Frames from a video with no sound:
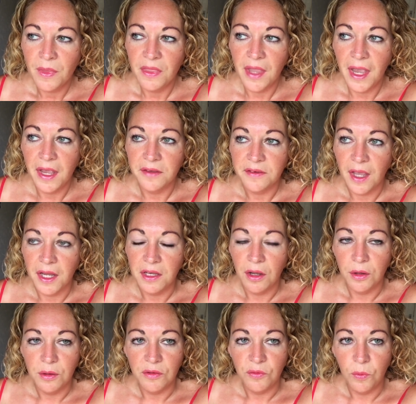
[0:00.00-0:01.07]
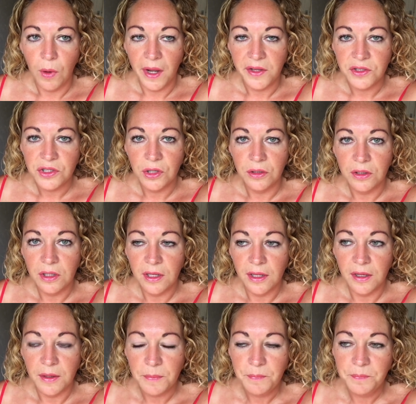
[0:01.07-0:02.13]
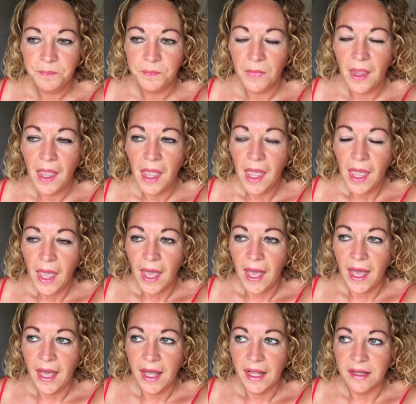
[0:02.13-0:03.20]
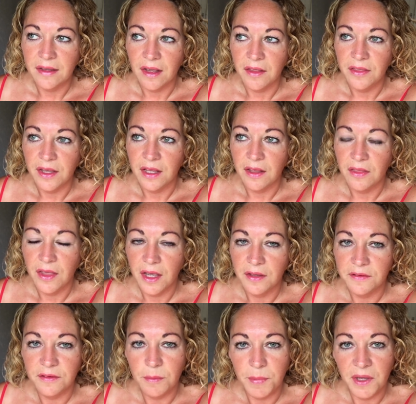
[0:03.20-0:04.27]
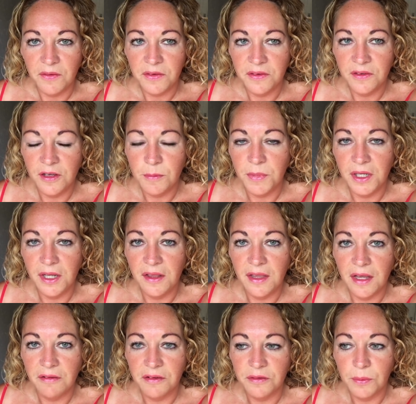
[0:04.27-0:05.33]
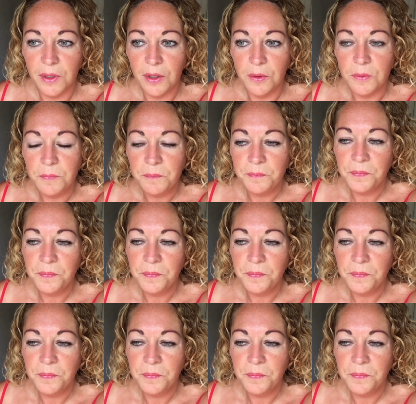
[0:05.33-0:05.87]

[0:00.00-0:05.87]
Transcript: There's a note of white chocolate, and I think there's a bit of cinnamon in there as well.